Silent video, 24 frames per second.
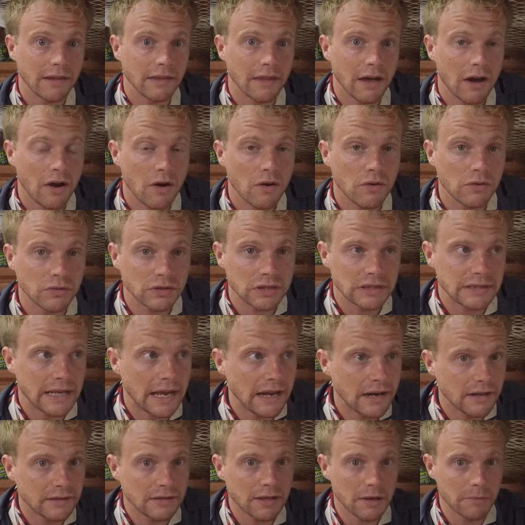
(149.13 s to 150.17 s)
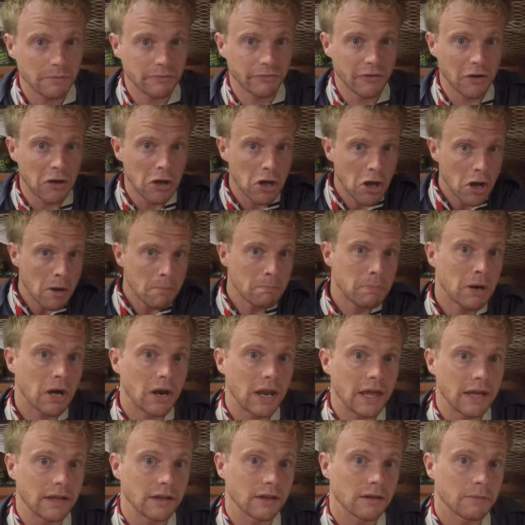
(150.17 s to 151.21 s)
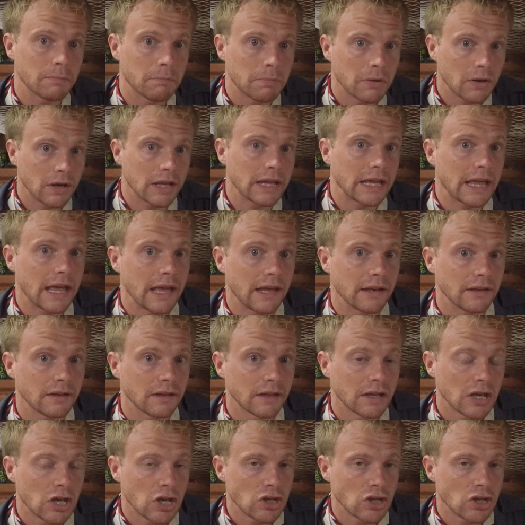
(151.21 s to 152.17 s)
That old sailor term for pulling in.